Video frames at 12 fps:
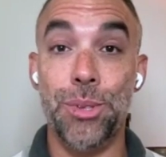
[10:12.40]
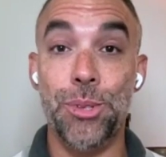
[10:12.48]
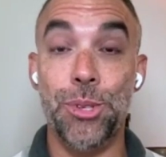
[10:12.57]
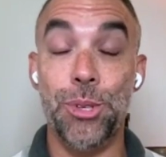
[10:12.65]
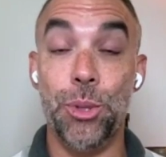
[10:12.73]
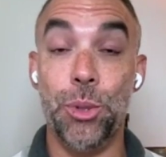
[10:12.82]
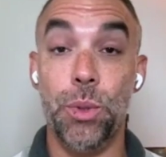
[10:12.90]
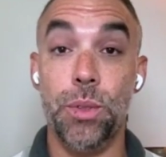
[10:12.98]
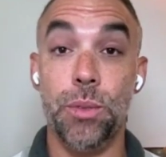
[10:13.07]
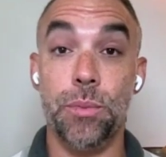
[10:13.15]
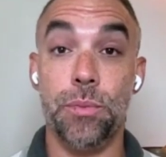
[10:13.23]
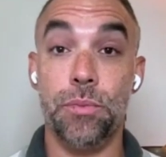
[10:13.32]

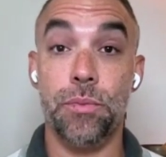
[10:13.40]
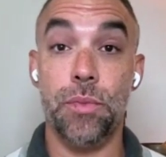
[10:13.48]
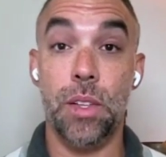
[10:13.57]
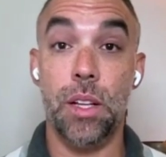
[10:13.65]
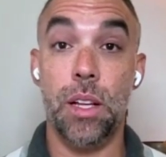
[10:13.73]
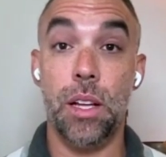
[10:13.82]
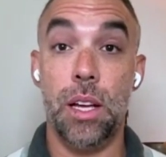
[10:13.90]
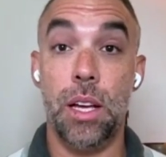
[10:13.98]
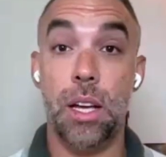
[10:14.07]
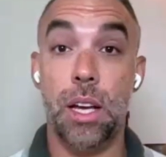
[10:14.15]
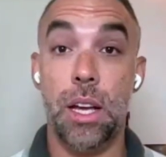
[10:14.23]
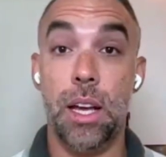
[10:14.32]
two,
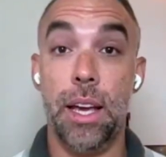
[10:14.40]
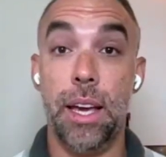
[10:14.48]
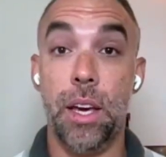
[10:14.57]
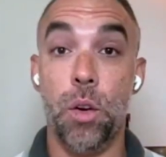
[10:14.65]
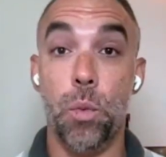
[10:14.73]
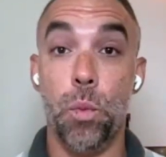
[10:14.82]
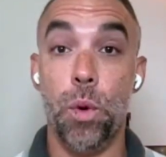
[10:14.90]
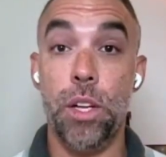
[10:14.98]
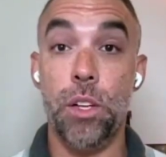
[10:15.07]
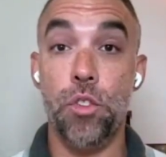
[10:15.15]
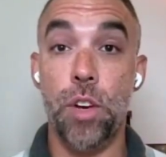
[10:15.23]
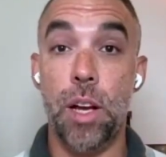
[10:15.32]
and
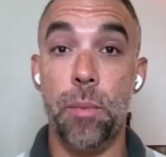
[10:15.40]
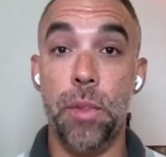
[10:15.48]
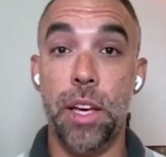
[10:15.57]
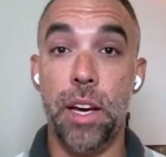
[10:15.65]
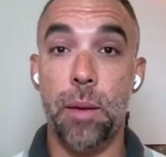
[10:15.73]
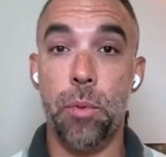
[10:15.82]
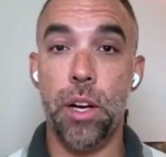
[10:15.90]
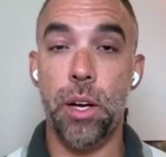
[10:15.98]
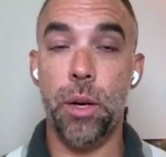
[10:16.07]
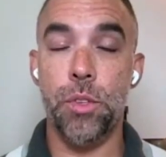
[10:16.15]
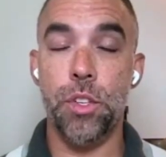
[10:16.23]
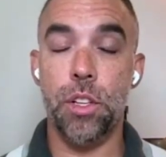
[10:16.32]
one. Drop the
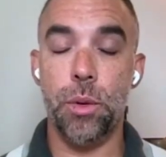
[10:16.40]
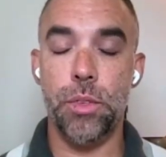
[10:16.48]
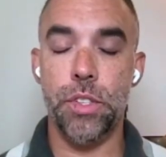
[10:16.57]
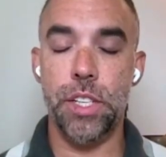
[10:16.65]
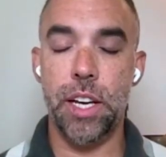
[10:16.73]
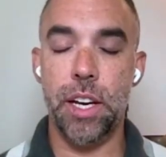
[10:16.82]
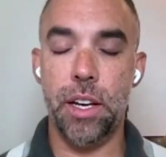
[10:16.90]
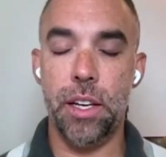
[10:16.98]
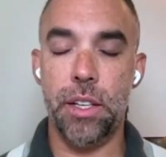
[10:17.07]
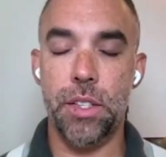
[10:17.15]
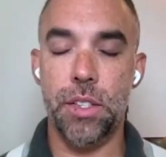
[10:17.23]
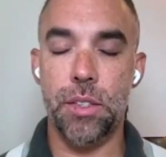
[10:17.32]
eyebrows, close the
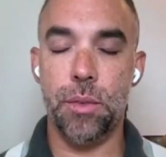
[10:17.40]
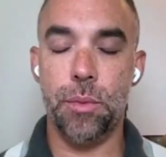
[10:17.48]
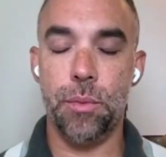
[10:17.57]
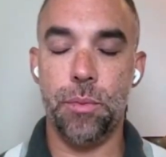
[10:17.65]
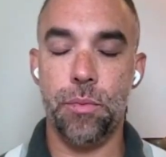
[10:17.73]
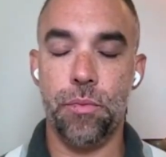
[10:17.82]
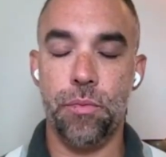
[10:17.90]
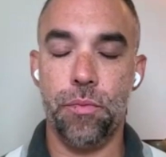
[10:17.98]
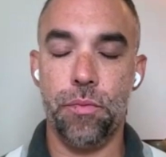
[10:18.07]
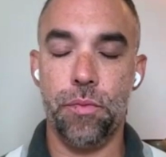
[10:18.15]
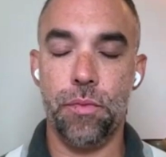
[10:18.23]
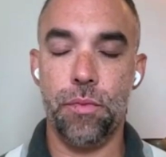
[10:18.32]
eyes.
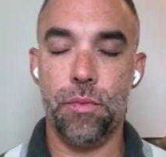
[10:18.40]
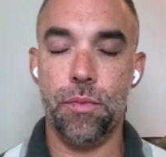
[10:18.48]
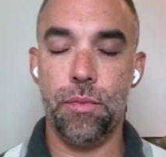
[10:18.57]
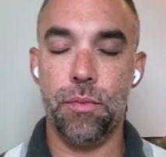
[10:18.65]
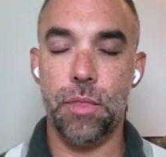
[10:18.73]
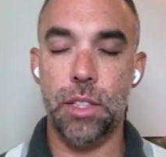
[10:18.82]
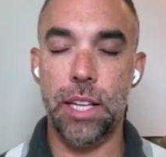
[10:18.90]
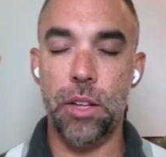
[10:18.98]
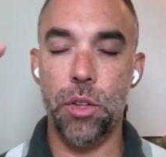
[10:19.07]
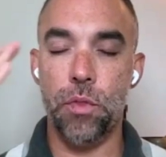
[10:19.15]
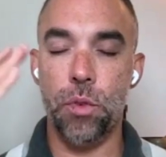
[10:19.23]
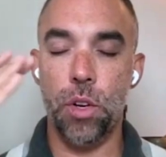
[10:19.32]
Allow
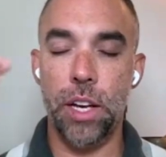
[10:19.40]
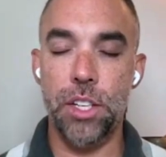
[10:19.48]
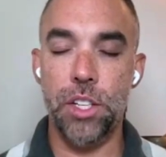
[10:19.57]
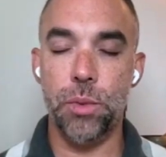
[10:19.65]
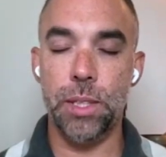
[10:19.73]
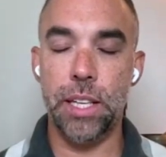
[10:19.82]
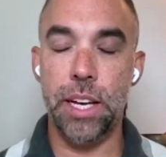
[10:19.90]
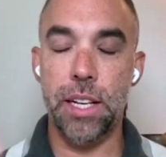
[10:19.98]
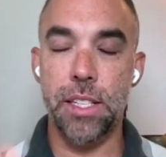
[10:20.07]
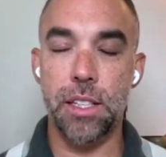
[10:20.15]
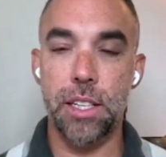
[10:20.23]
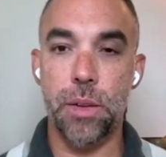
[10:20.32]
the forehead to
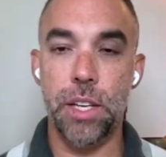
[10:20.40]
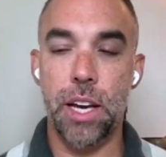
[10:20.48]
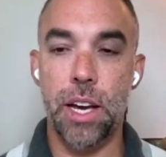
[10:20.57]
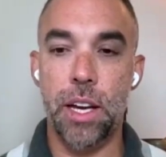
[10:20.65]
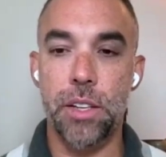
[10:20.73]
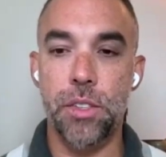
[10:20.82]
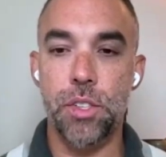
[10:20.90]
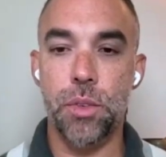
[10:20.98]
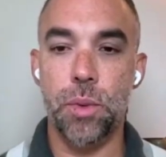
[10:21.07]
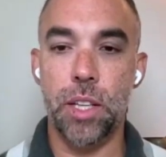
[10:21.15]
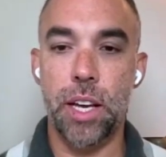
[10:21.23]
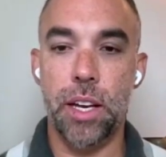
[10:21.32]
relax, allow the eyes to
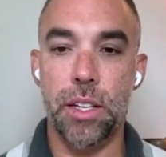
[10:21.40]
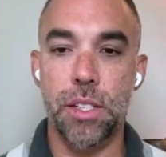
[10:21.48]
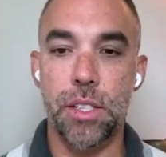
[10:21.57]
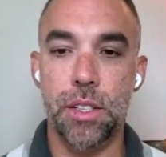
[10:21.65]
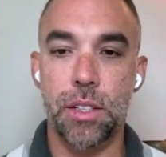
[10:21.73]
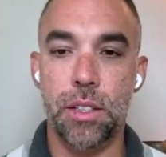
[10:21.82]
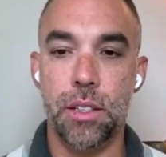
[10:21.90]
relax.